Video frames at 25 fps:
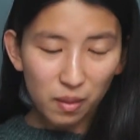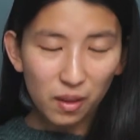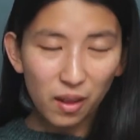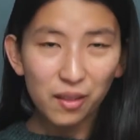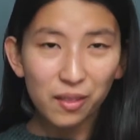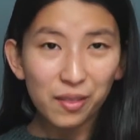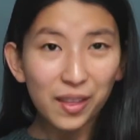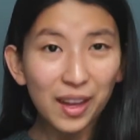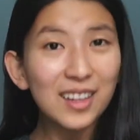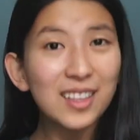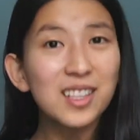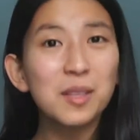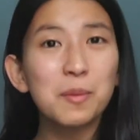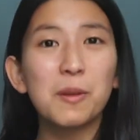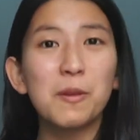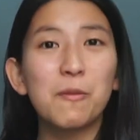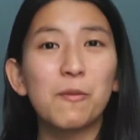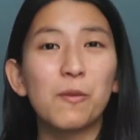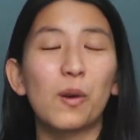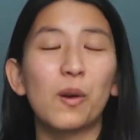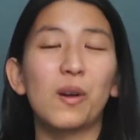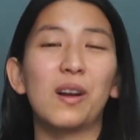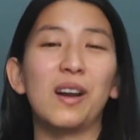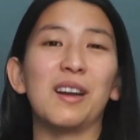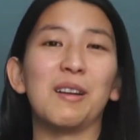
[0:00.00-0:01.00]
That's
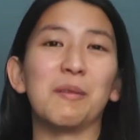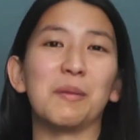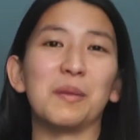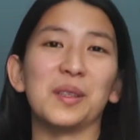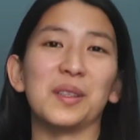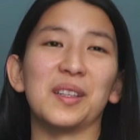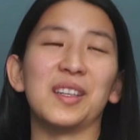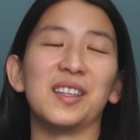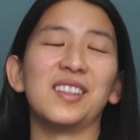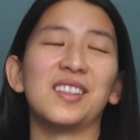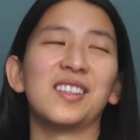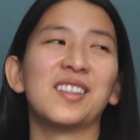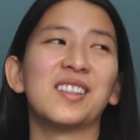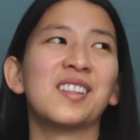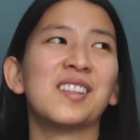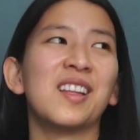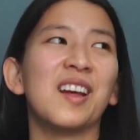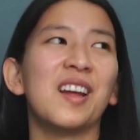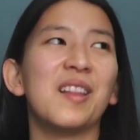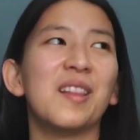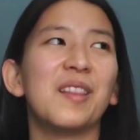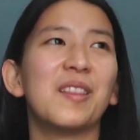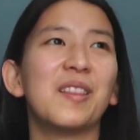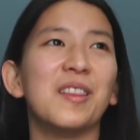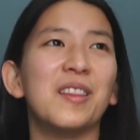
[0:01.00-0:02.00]
before I realized
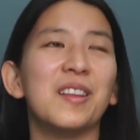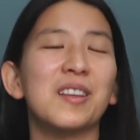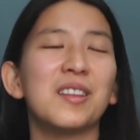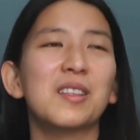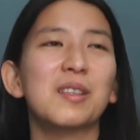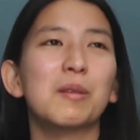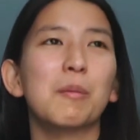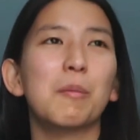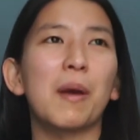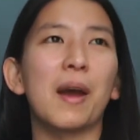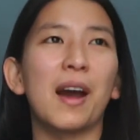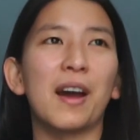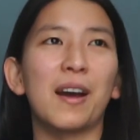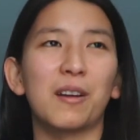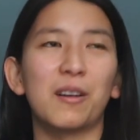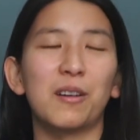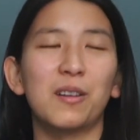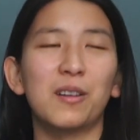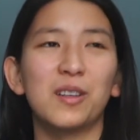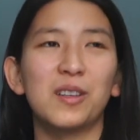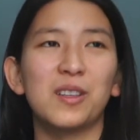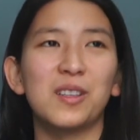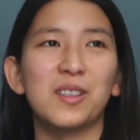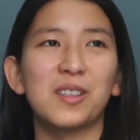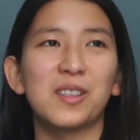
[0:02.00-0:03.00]
that this
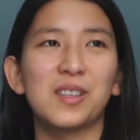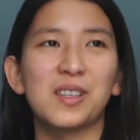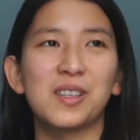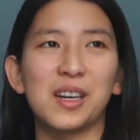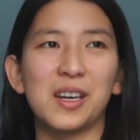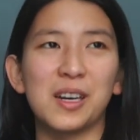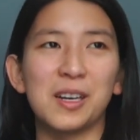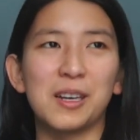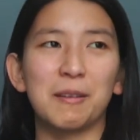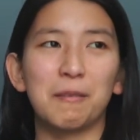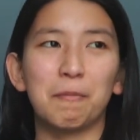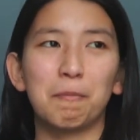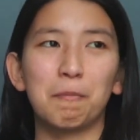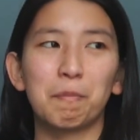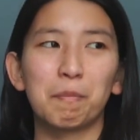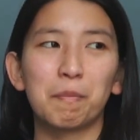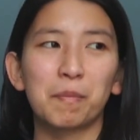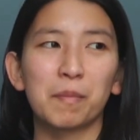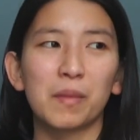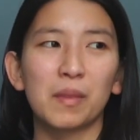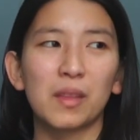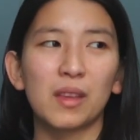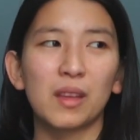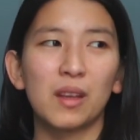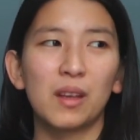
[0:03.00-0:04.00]
pattern is done
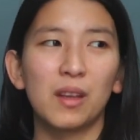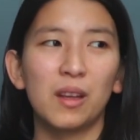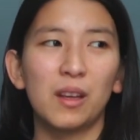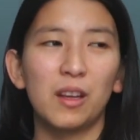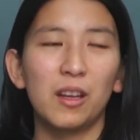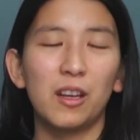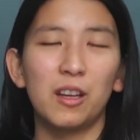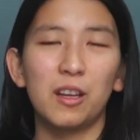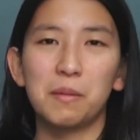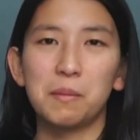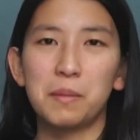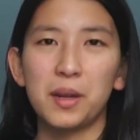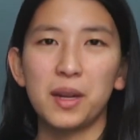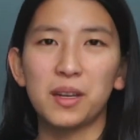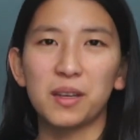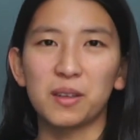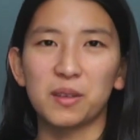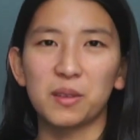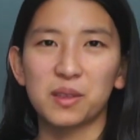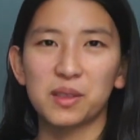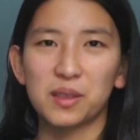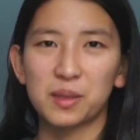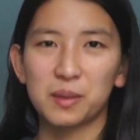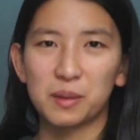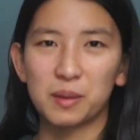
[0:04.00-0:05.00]
in
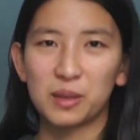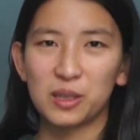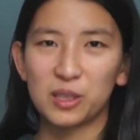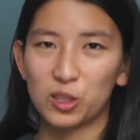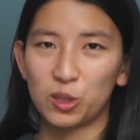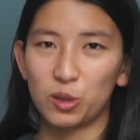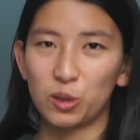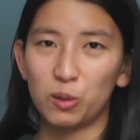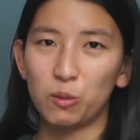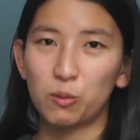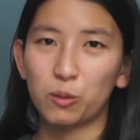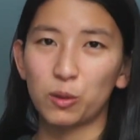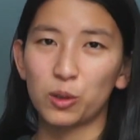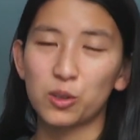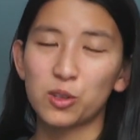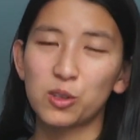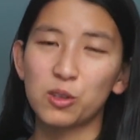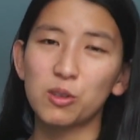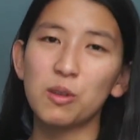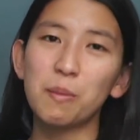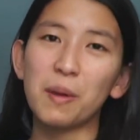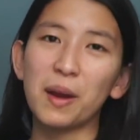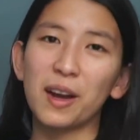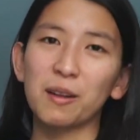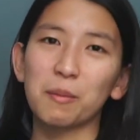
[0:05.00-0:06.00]
panels. So you first do
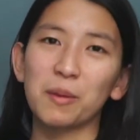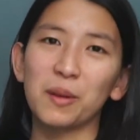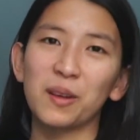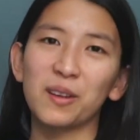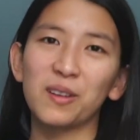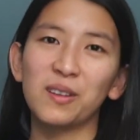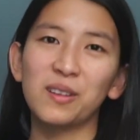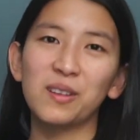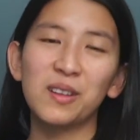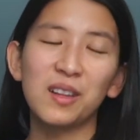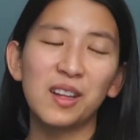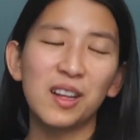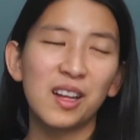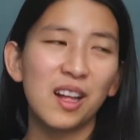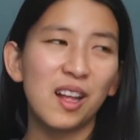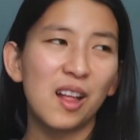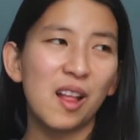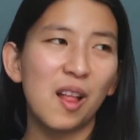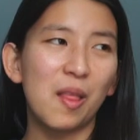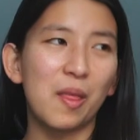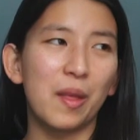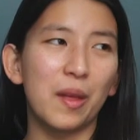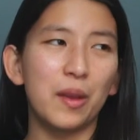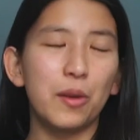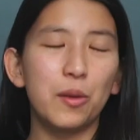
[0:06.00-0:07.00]
the back panel,
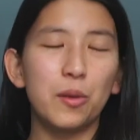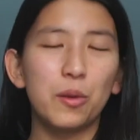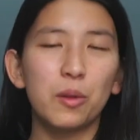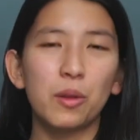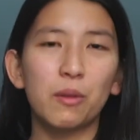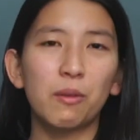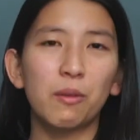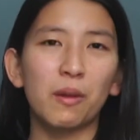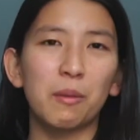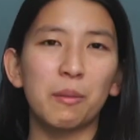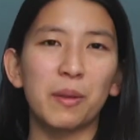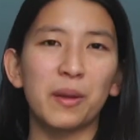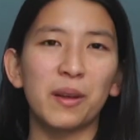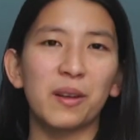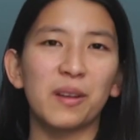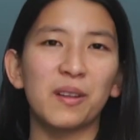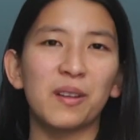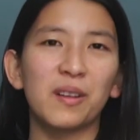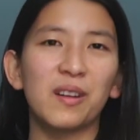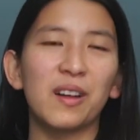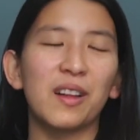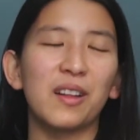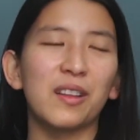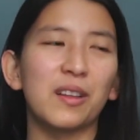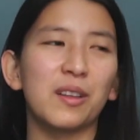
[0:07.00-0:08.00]
and then you do the front
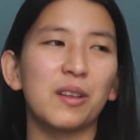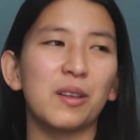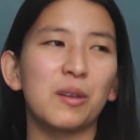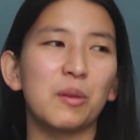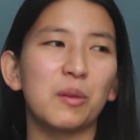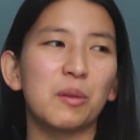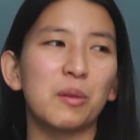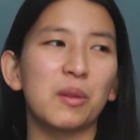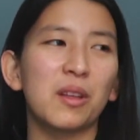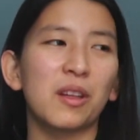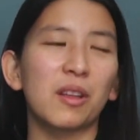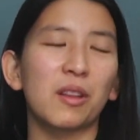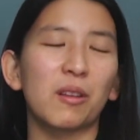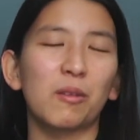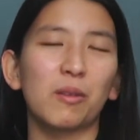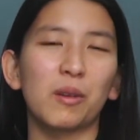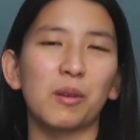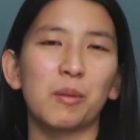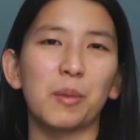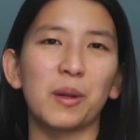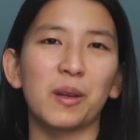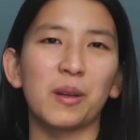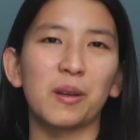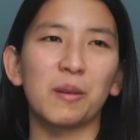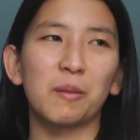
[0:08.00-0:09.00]
panel, and then you do the other
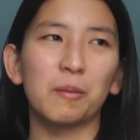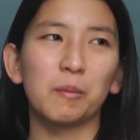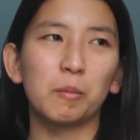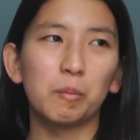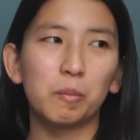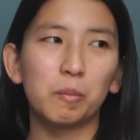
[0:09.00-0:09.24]
front panel.